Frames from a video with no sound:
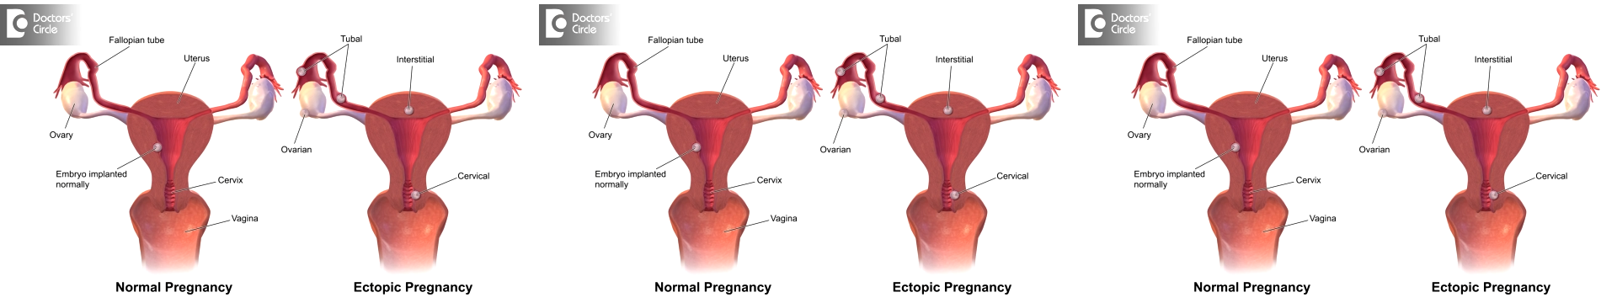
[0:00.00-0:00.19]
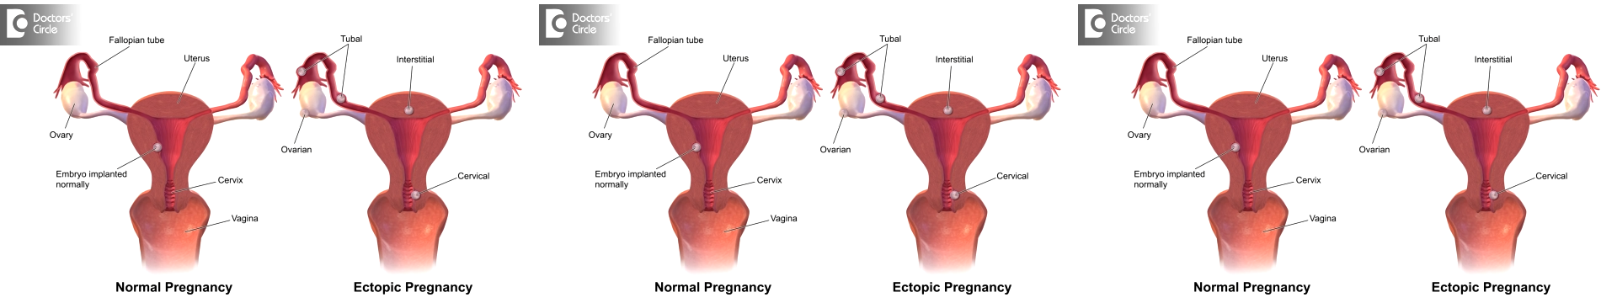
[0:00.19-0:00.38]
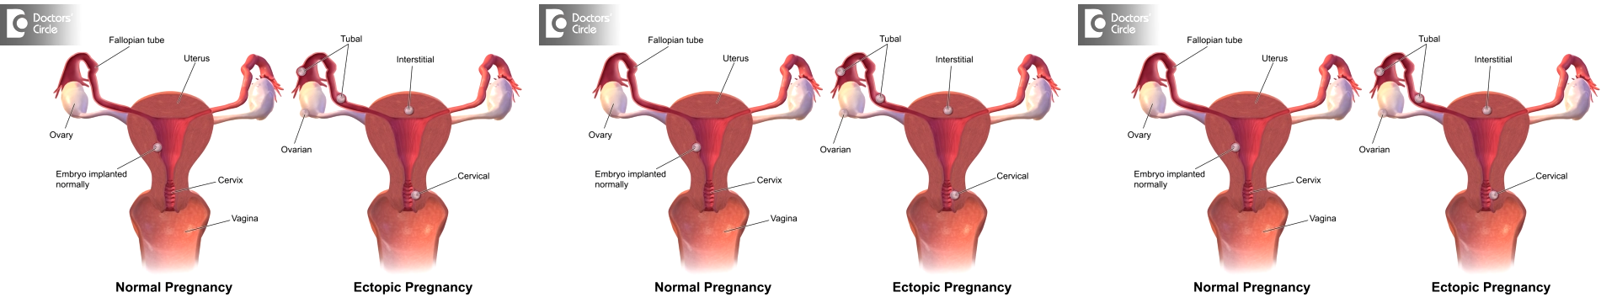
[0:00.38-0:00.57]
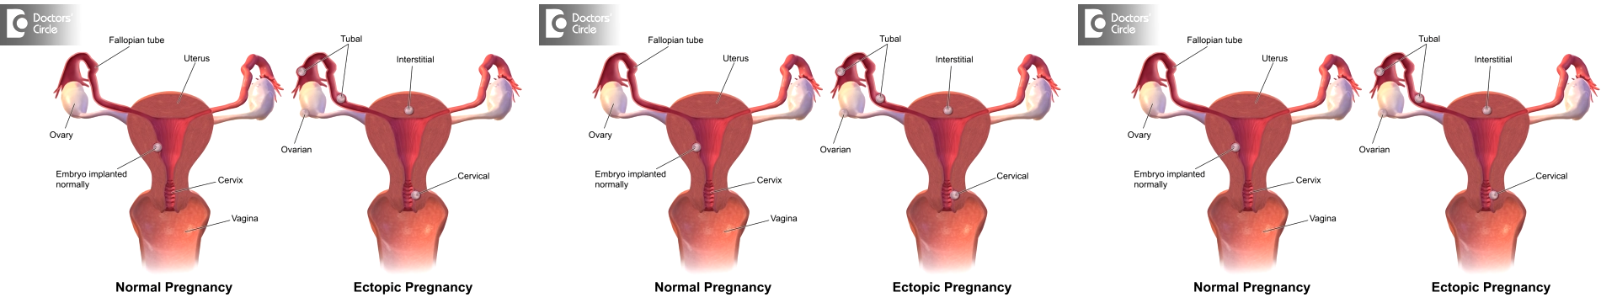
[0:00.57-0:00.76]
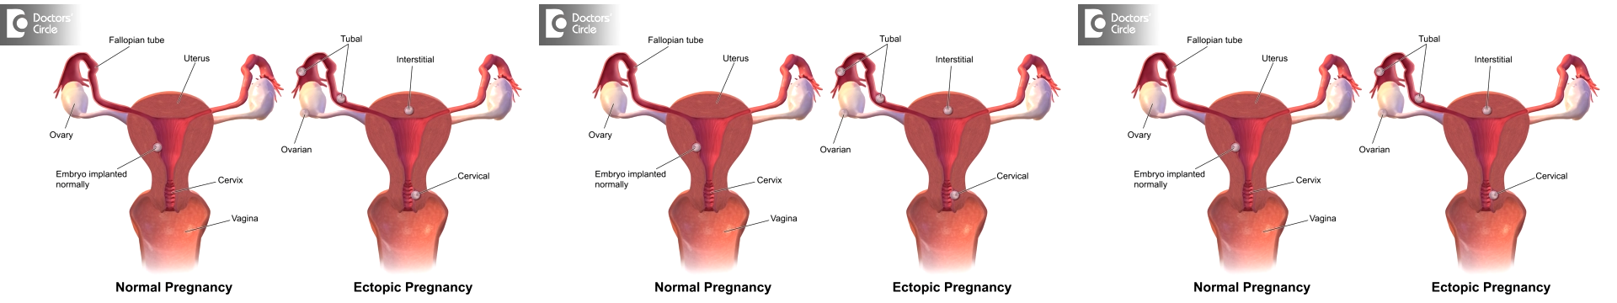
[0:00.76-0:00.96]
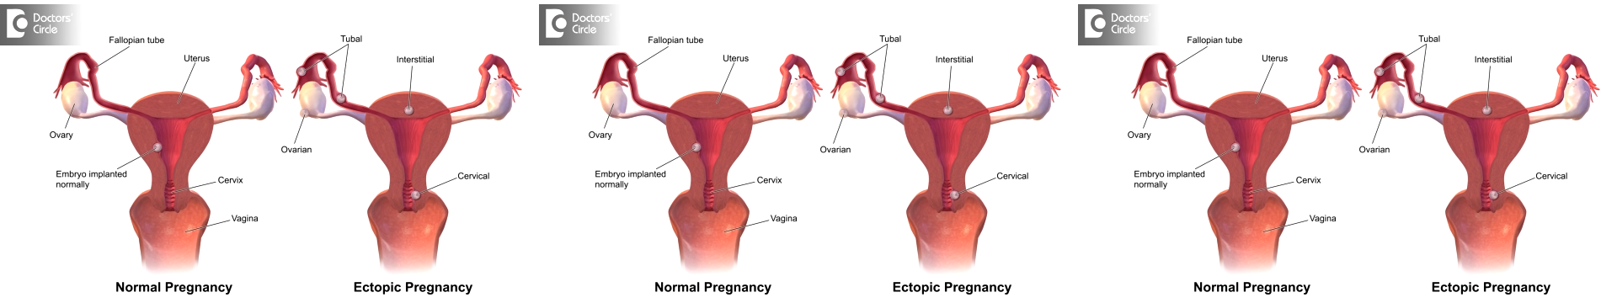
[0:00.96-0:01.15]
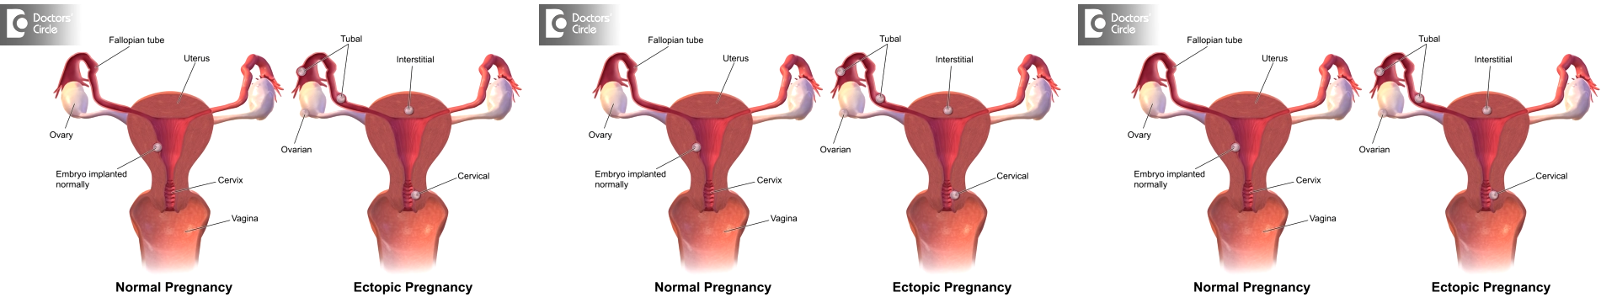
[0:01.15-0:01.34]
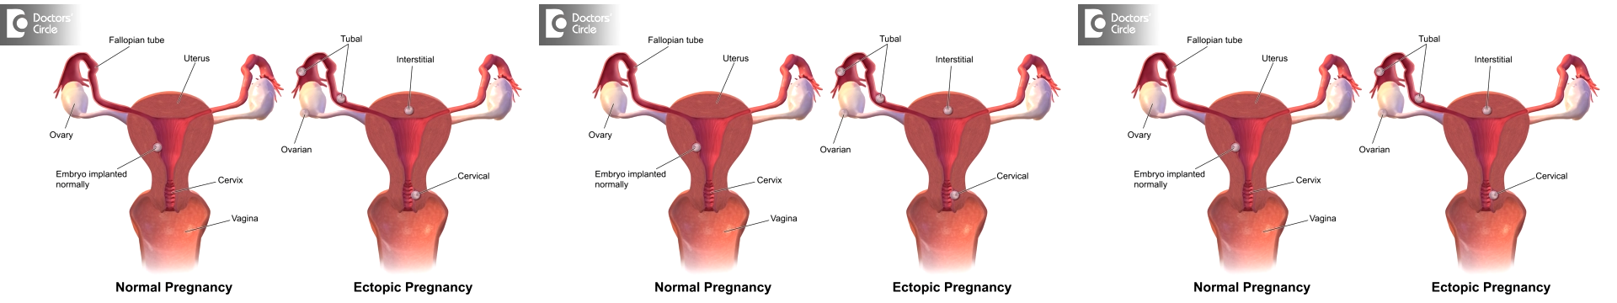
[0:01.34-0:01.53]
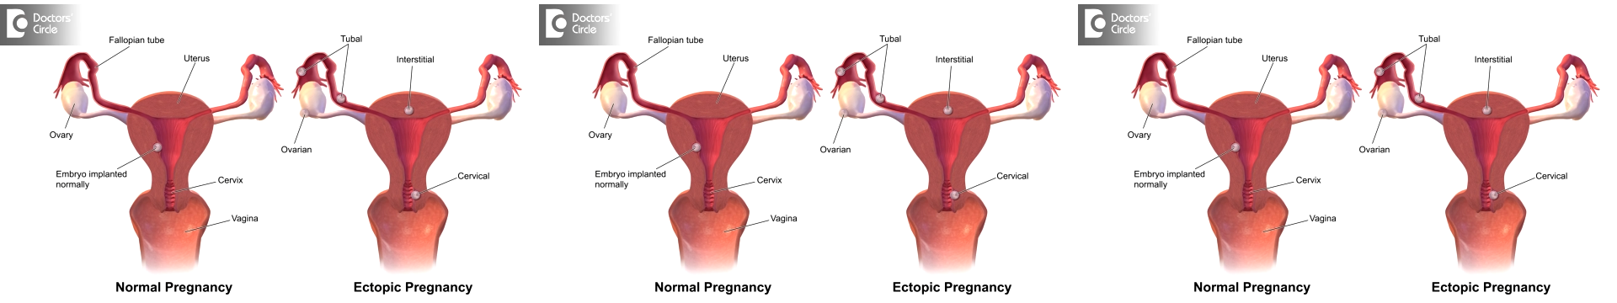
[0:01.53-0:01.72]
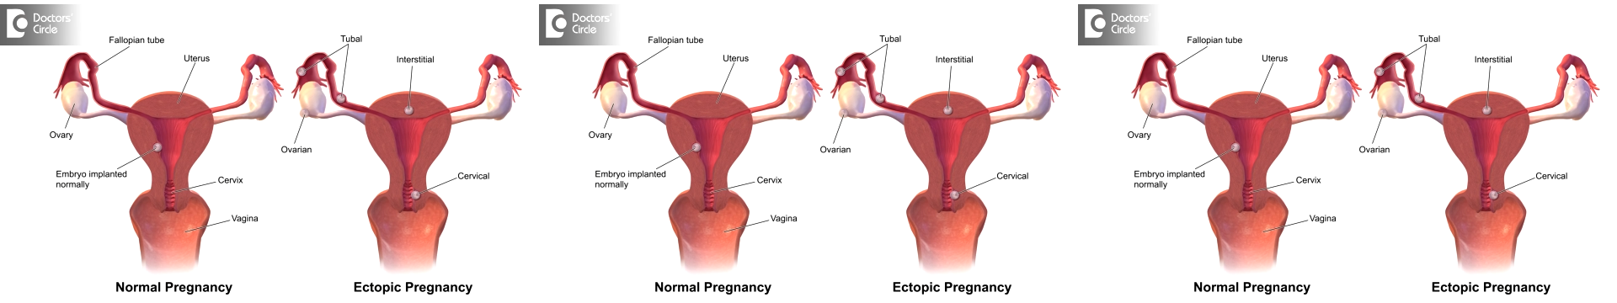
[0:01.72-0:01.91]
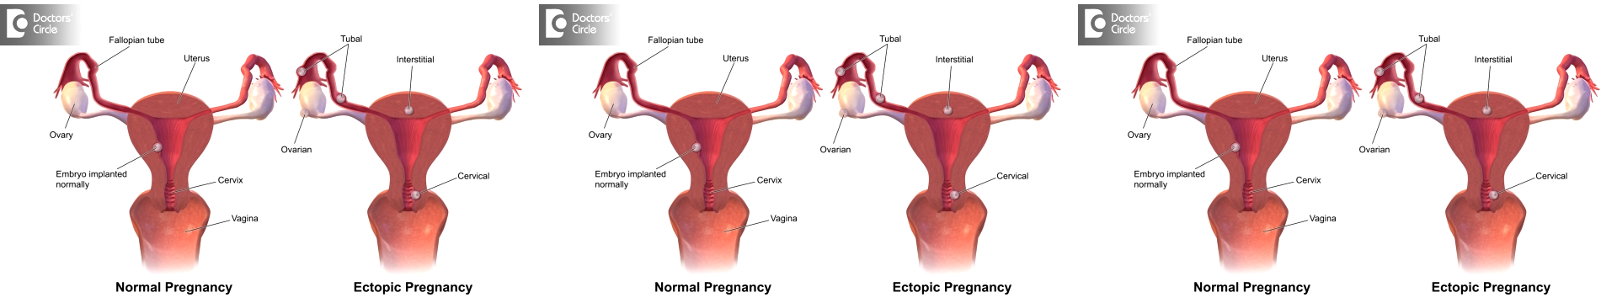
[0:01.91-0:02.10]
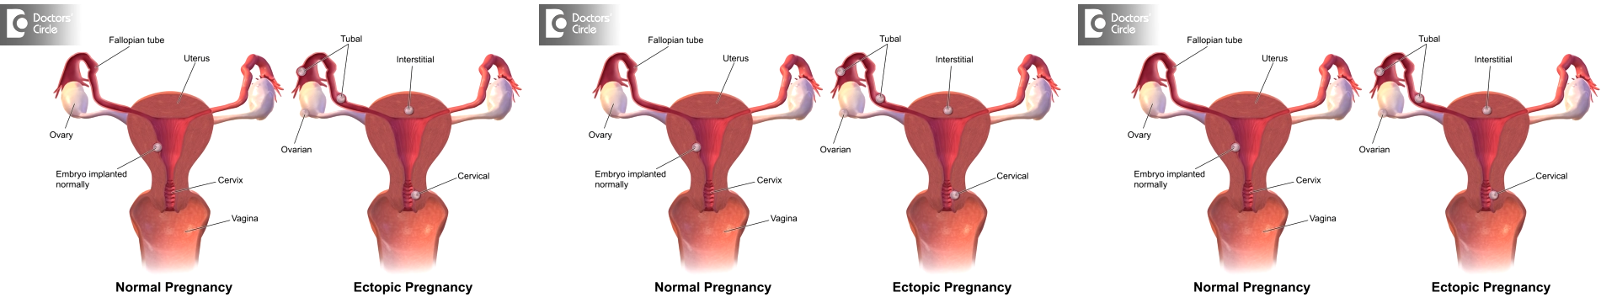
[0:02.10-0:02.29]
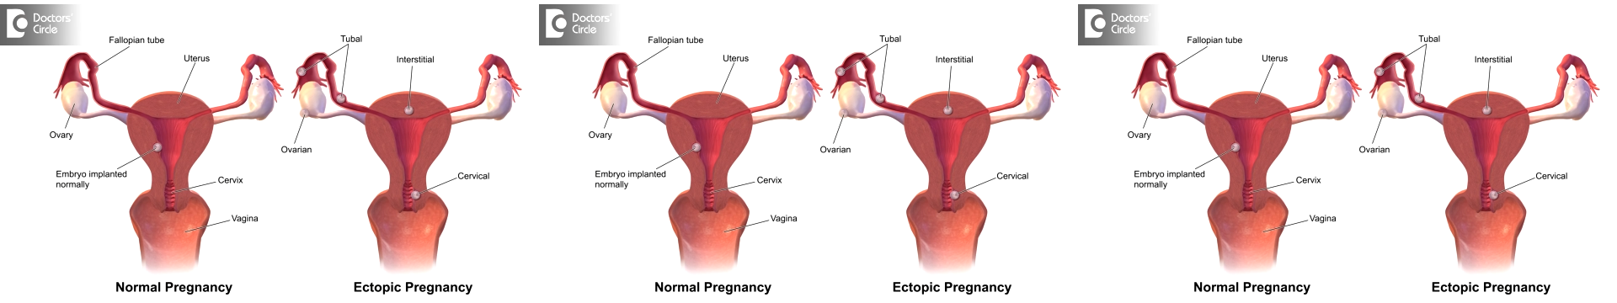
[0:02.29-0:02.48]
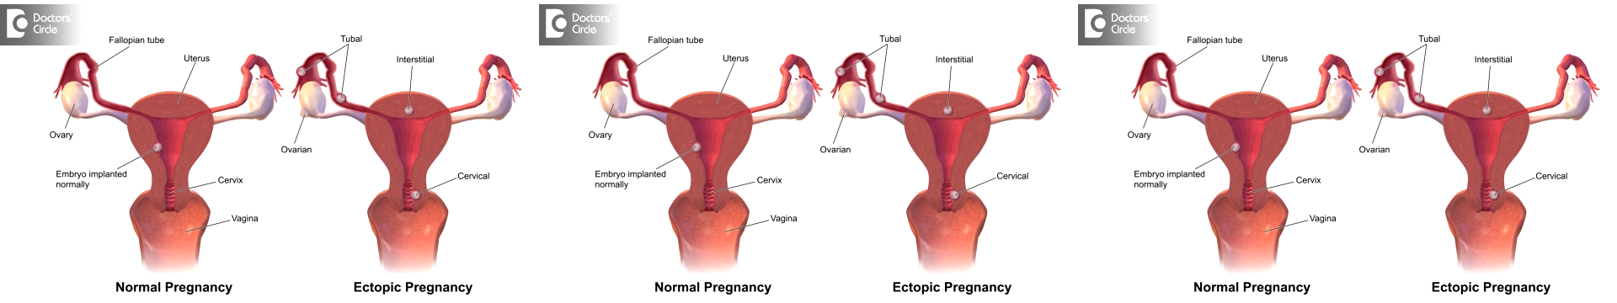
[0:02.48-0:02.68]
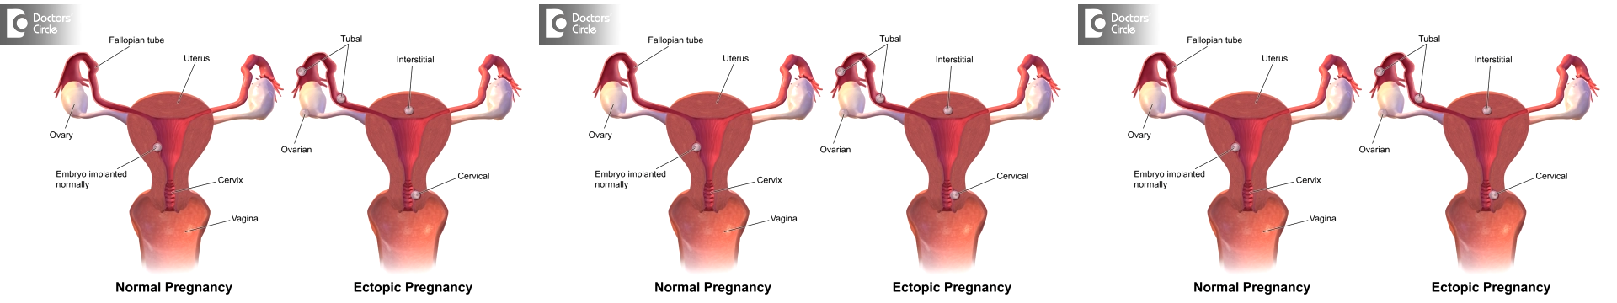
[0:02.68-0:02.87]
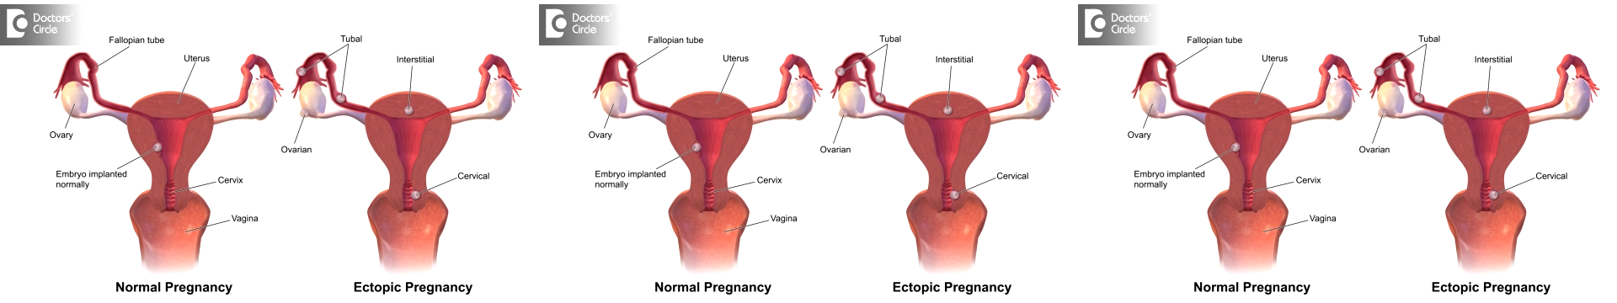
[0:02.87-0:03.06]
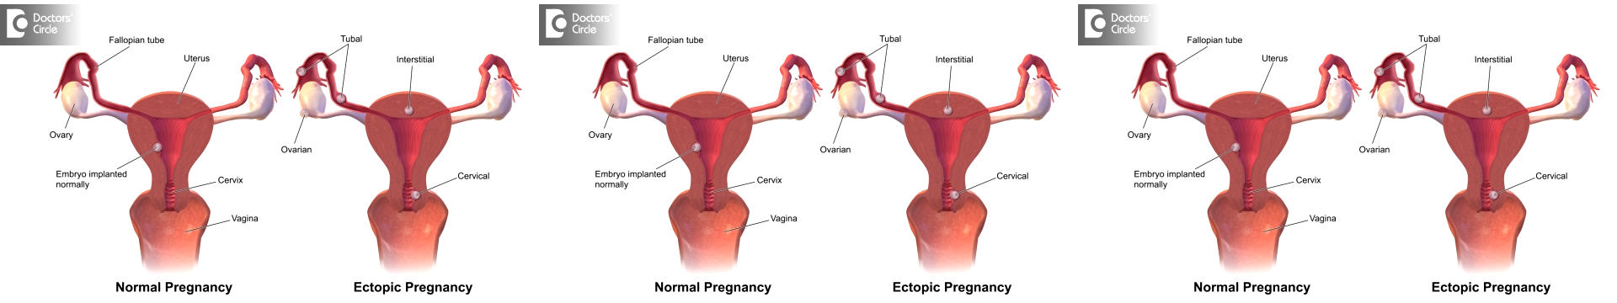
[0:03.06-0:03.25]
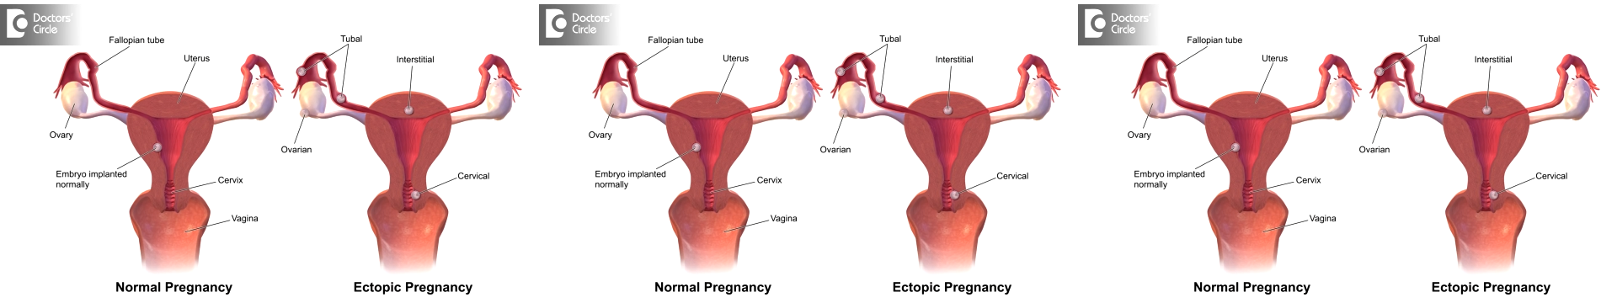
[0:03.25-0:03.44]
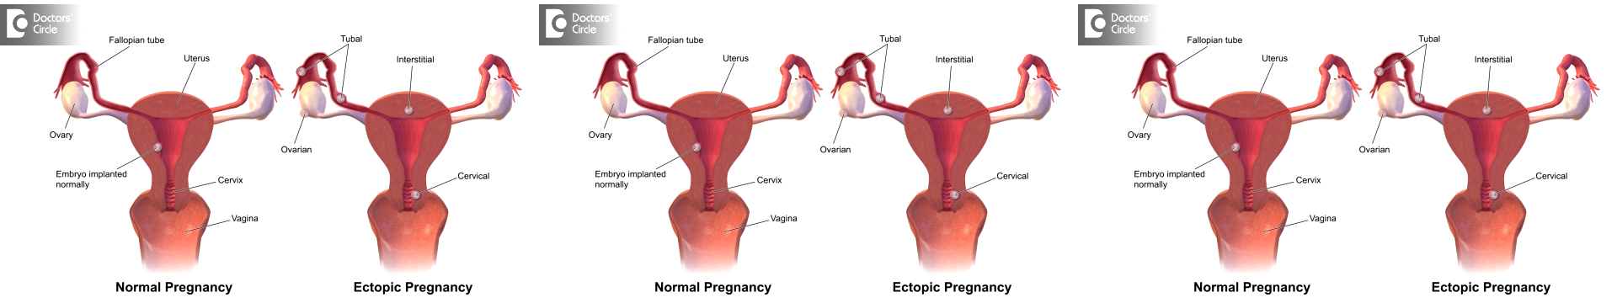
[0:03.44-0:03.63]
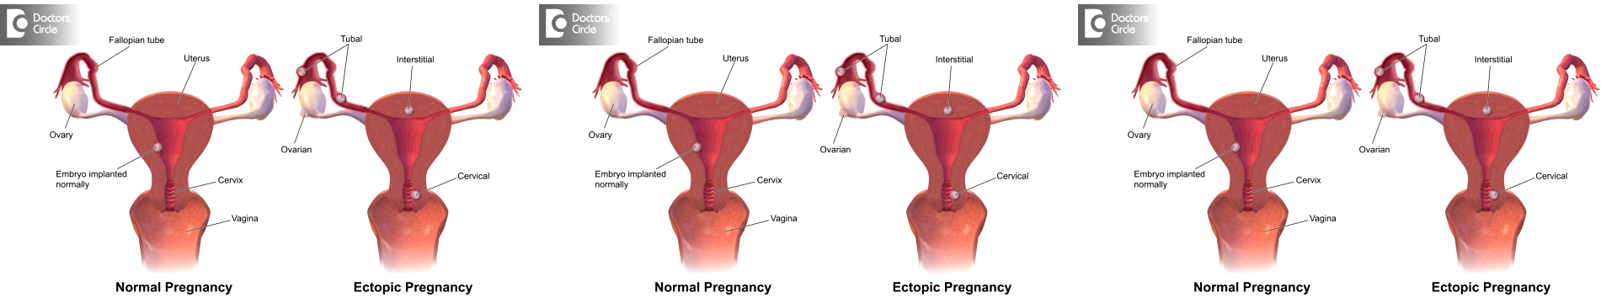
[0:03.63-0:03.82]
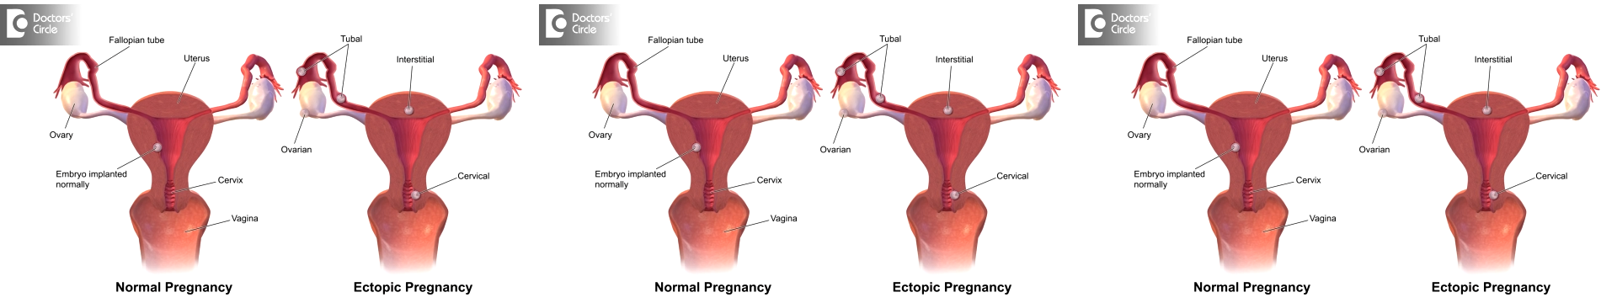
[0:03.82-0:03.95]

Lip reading: Nobody's mouth can be seen.